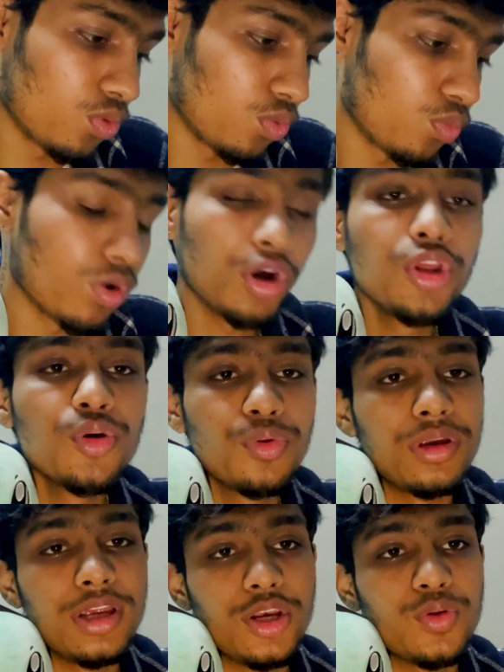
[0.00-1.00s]
What do you
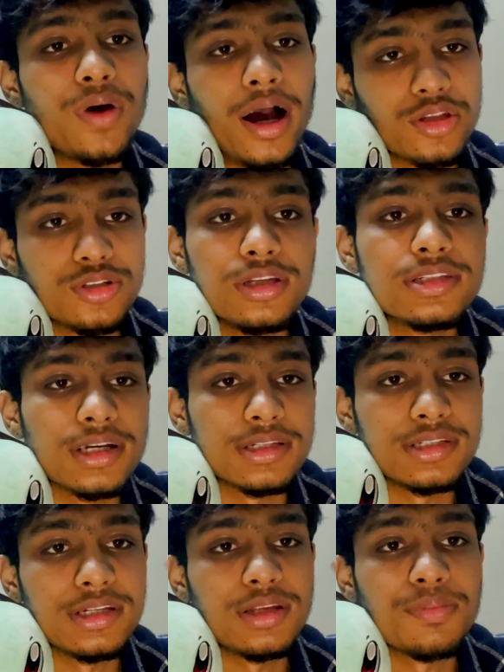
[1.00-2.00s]
need to actually
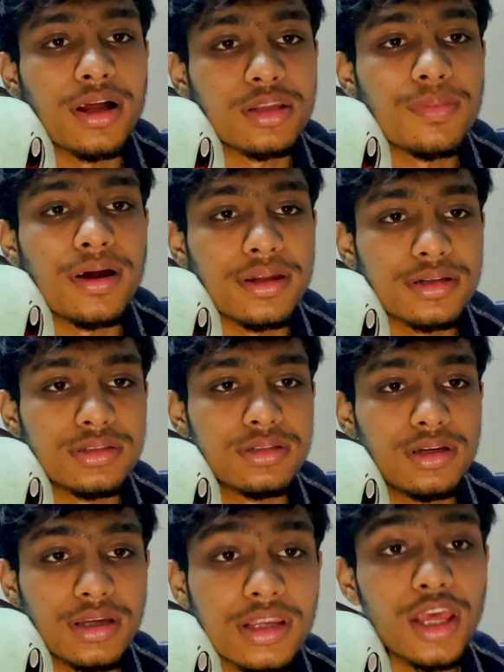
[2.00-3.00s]
succeed in mathematics
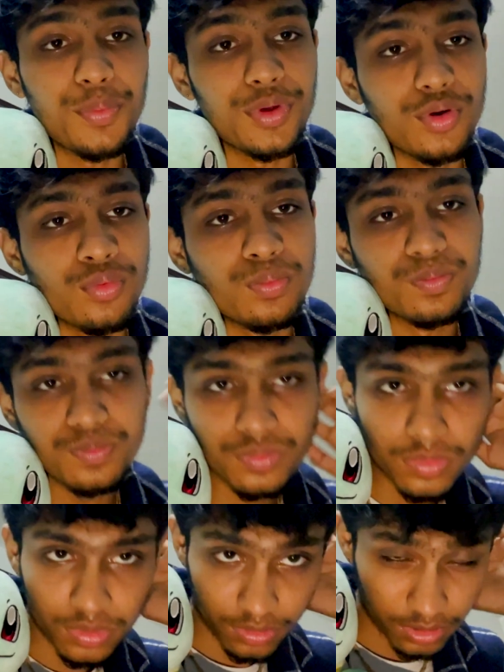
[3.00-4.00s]
in APU?
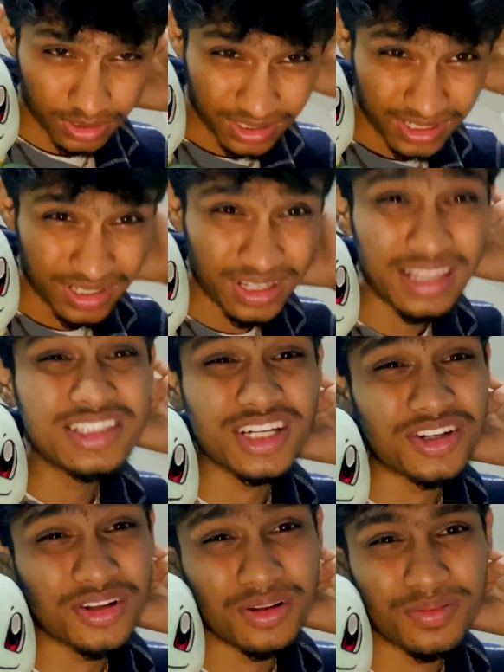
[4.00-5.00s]
In
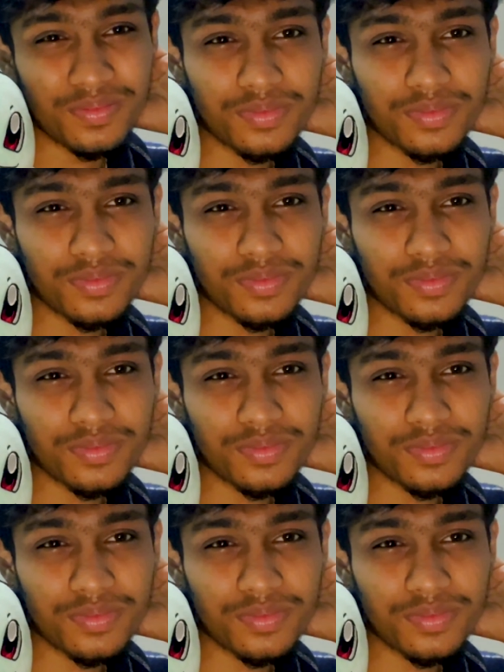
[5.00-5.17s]
general.